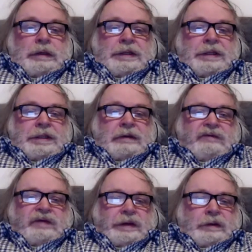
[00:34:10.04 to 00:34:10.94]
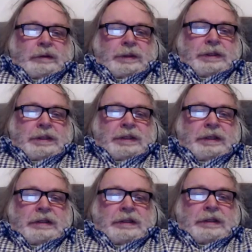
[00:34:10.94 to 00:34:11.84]
Isis Unveiled, she
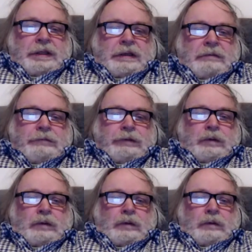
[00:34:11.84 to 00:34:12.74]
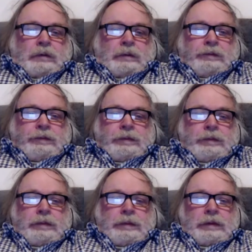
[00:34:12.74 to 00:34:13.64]
says, take Paul
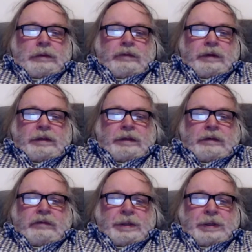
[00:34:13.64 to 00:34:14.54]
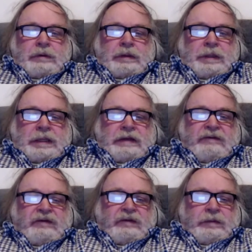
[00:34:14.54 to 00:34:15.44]
and read the original that is
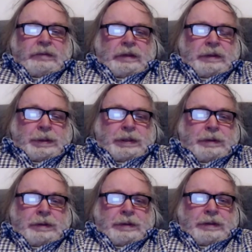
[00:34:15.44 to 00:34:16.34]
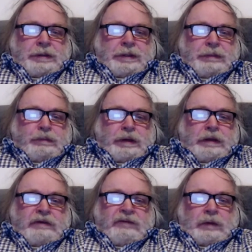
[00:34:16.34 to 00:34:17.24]
left of him attributed to this
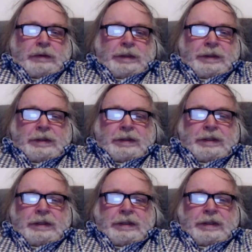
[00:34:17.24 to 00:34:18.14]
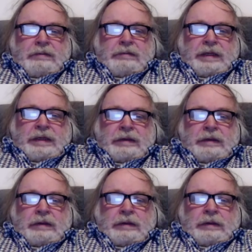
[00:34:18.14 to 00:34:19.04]
brave, honest, and sincere
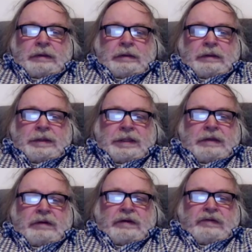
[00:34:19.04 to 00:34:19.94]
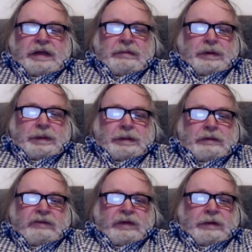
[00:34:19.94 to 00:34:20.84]
man, and see whether anybody
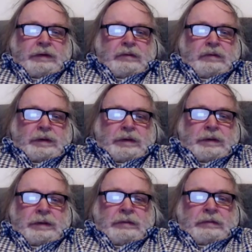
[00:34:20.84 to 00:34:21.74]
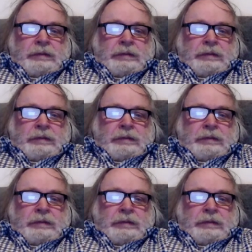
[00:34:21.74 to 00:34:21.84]
can find a word